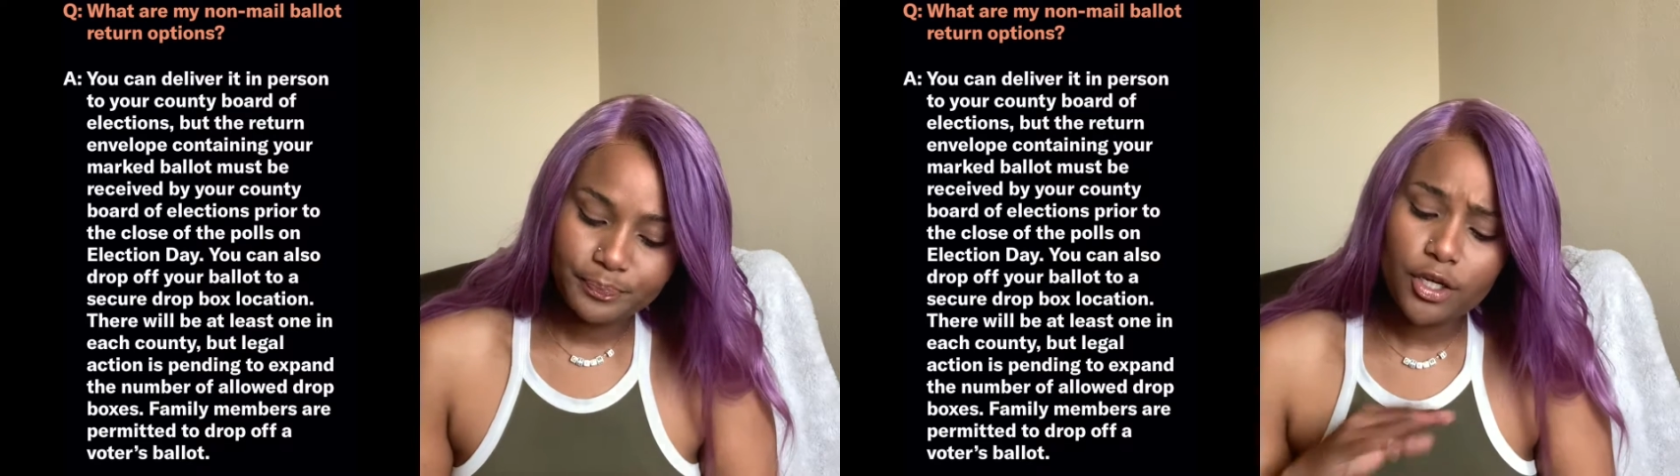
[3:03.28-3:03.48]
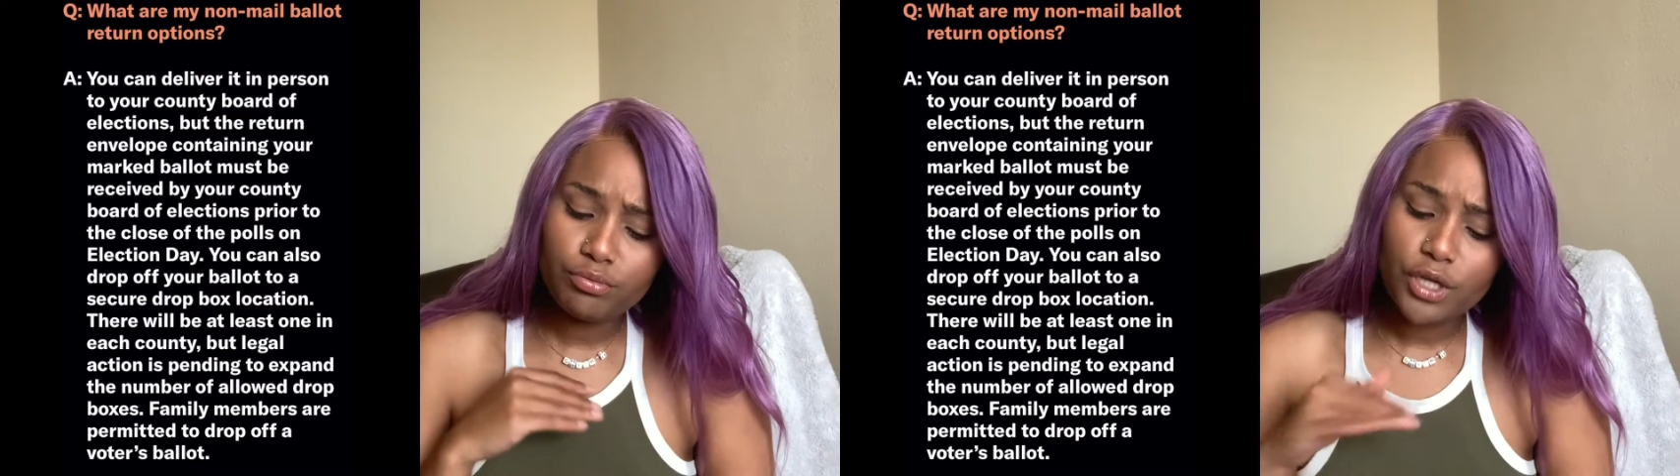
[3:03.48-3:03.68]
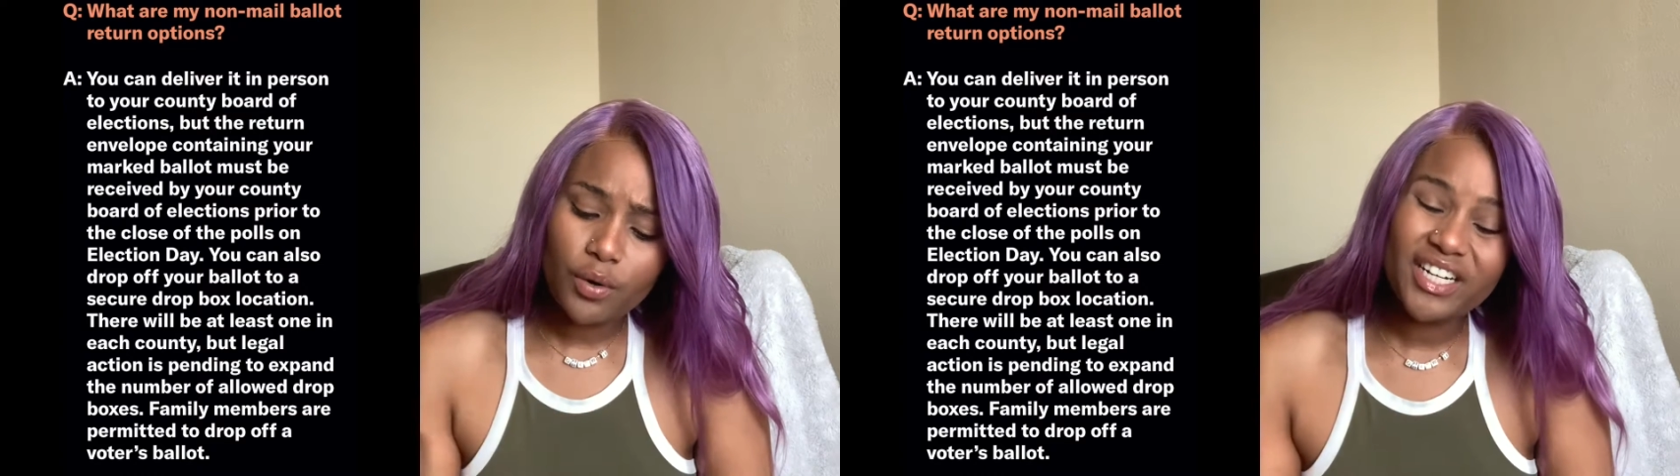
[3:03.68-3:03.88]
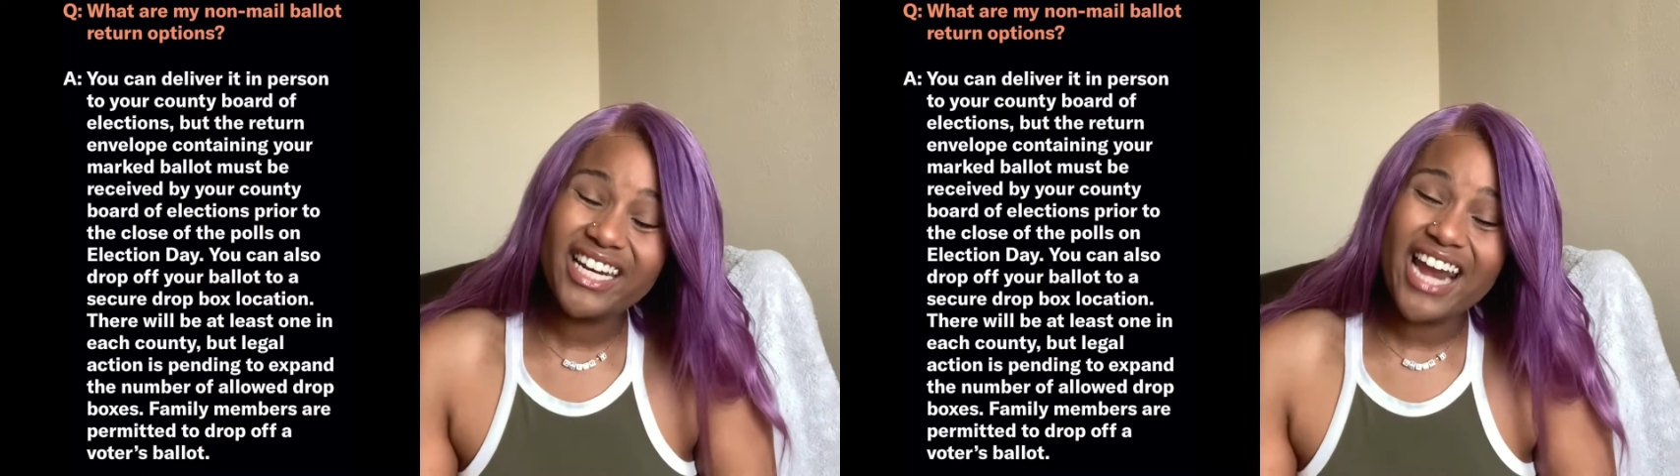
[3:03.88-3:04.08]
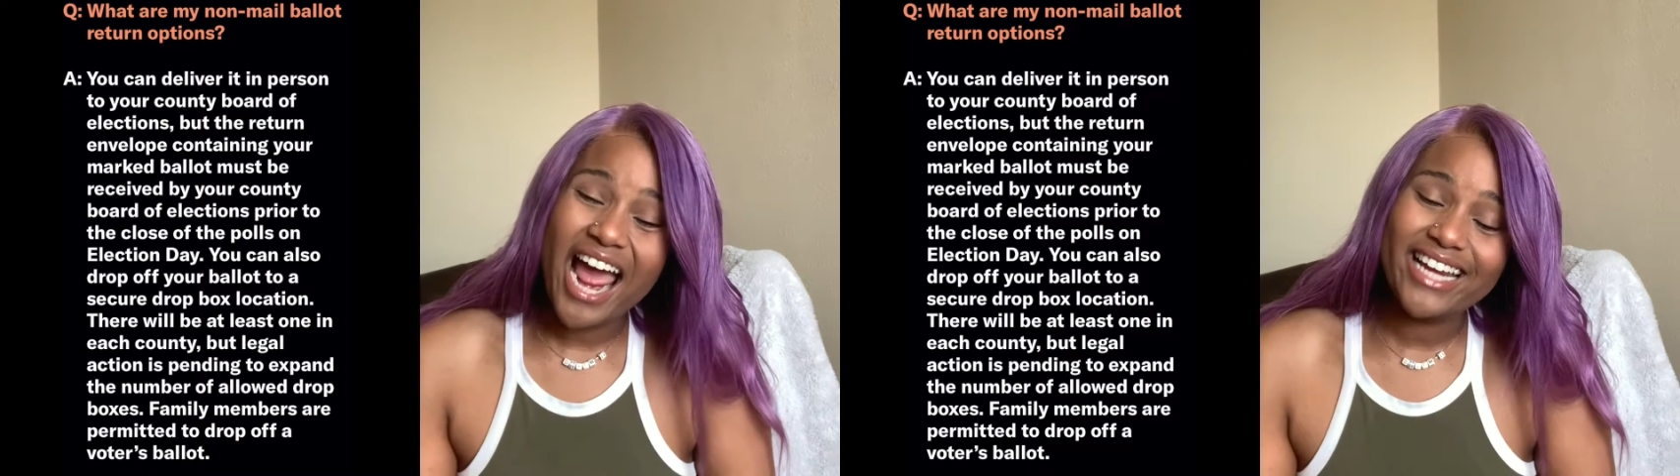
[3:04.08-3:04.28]
You don't
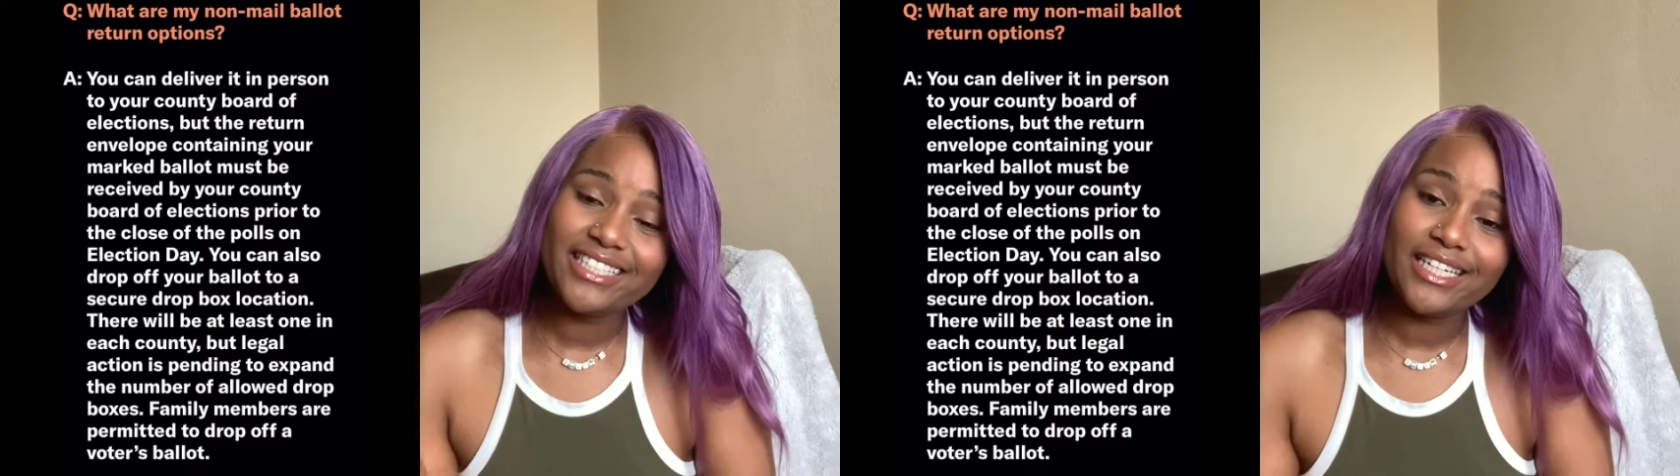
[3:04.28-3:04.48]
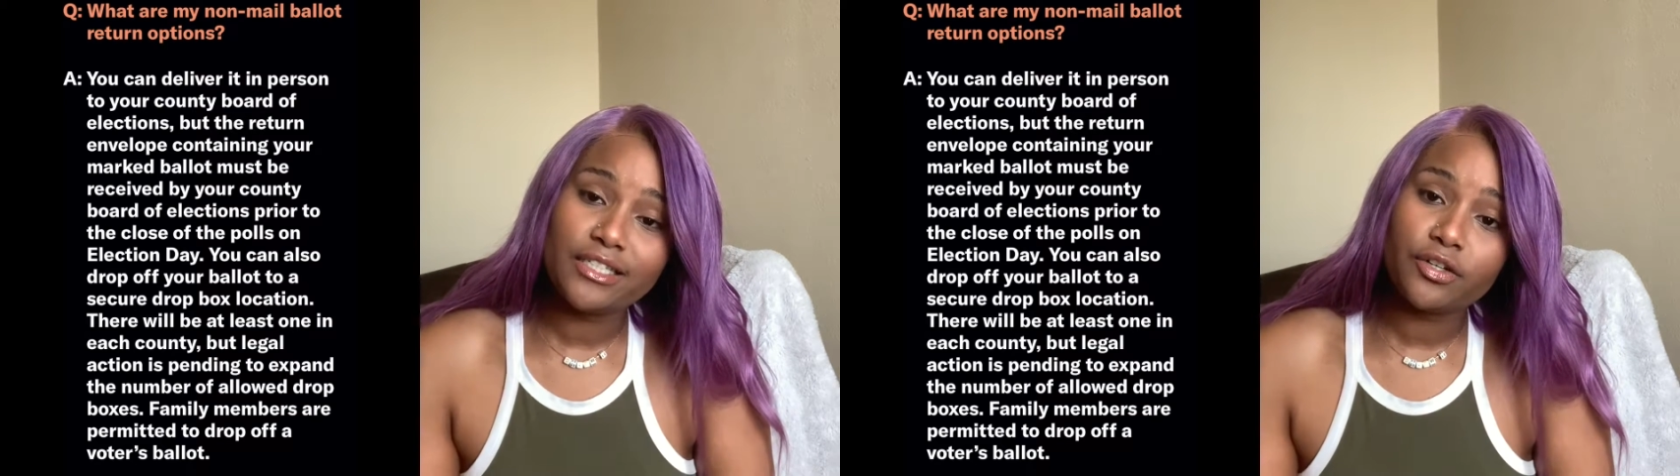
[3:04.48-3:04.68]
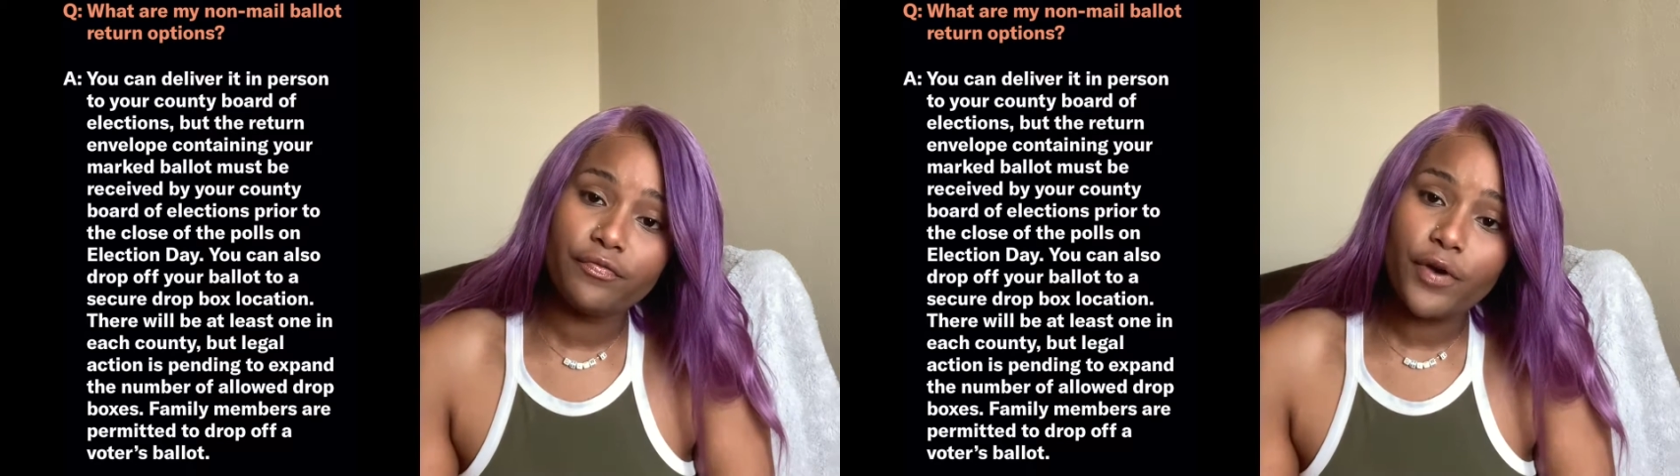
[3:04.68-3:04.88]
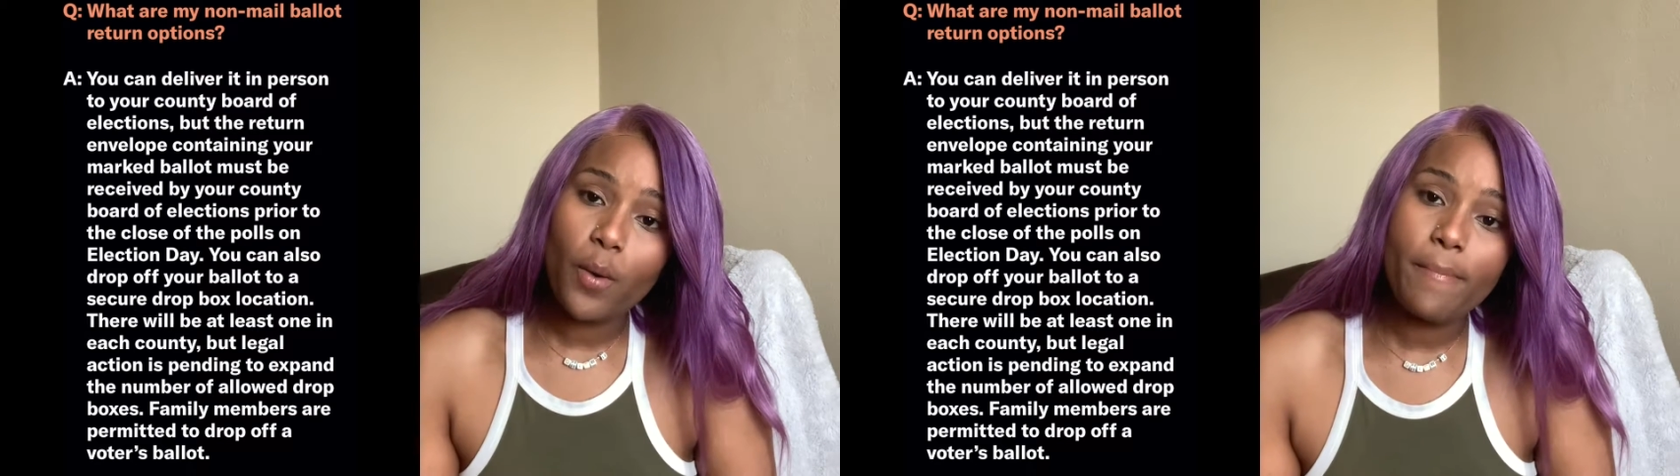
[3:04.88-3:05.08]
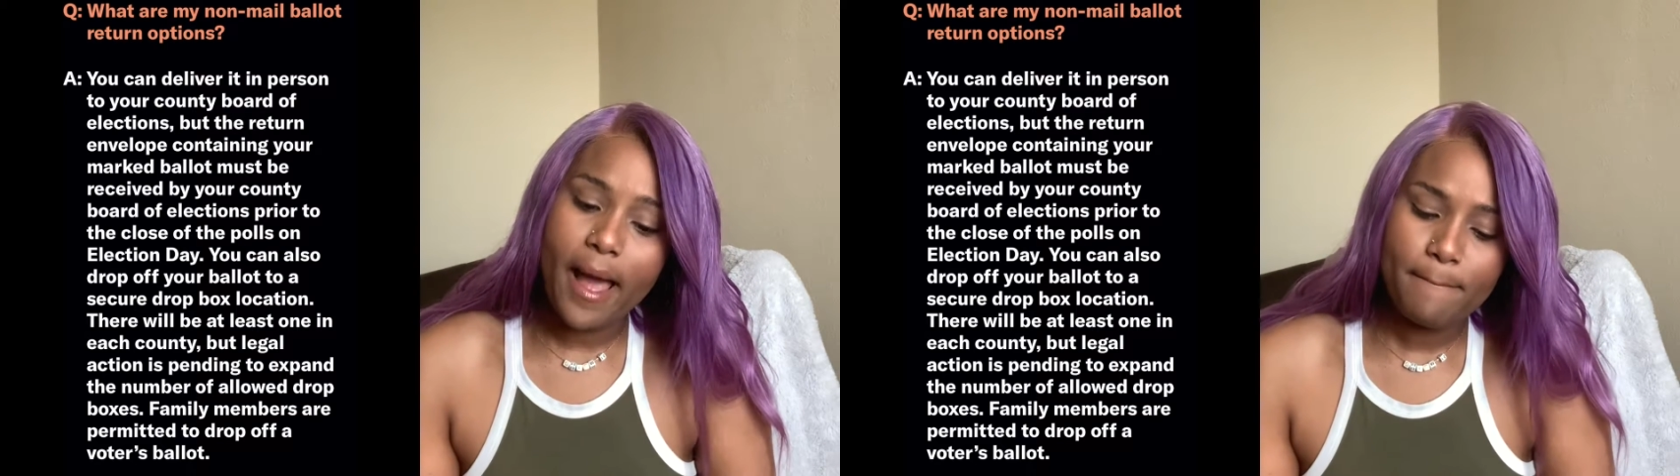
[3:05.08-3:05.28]
need an ID to
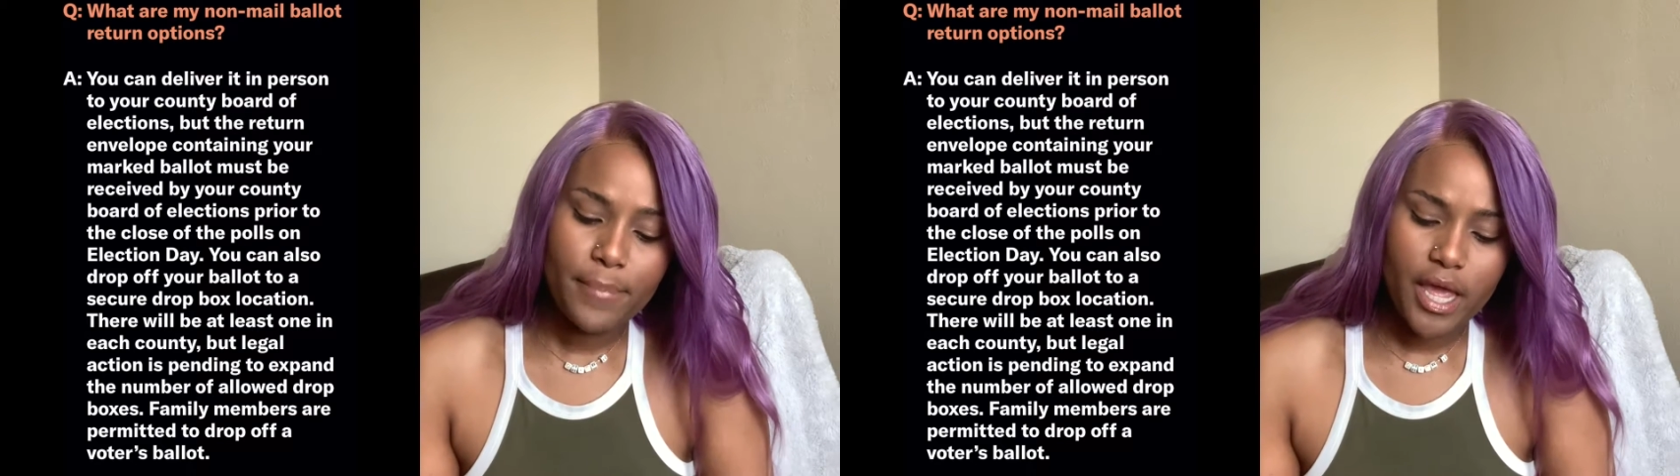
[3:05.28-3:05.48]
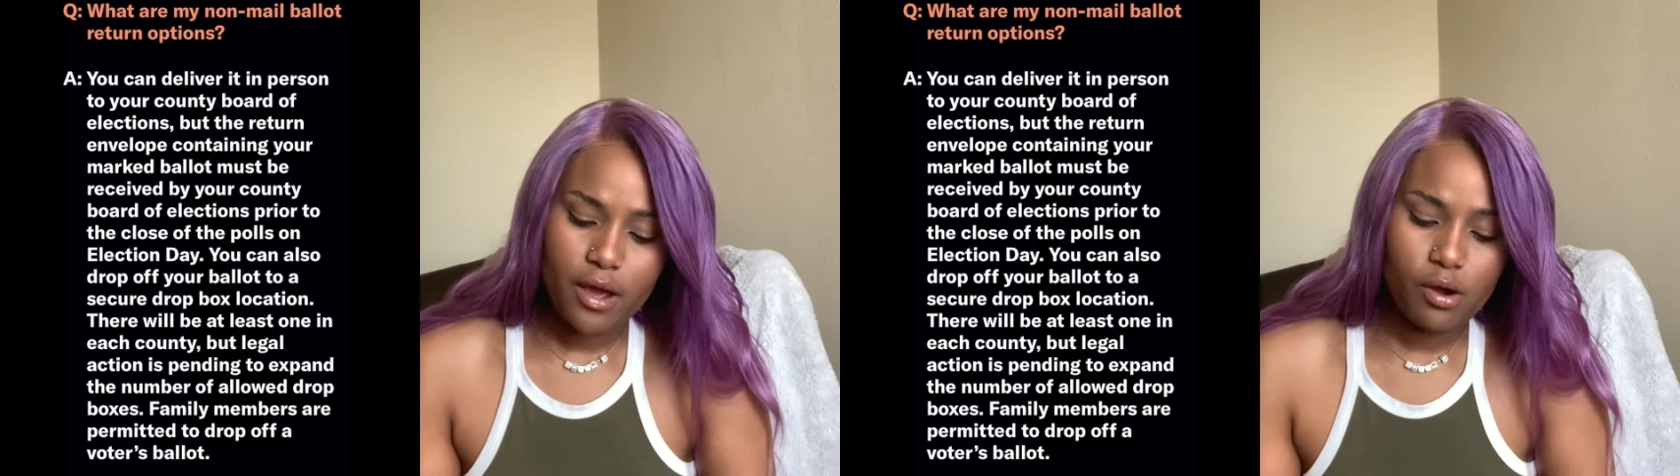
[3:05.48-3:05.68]
vote by mail